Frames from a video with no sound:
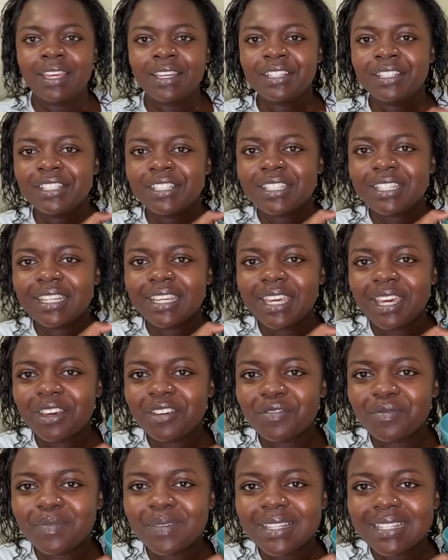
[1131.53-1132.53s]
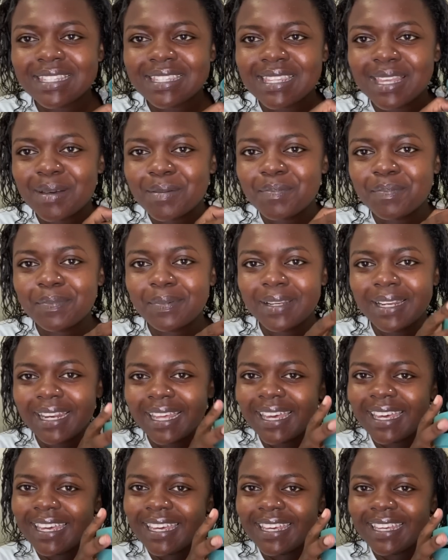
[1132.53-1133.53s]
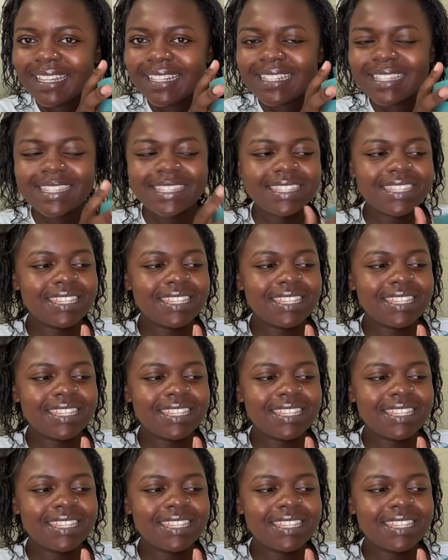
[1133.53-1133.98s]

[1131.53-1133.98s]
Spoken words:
she gave me some plates.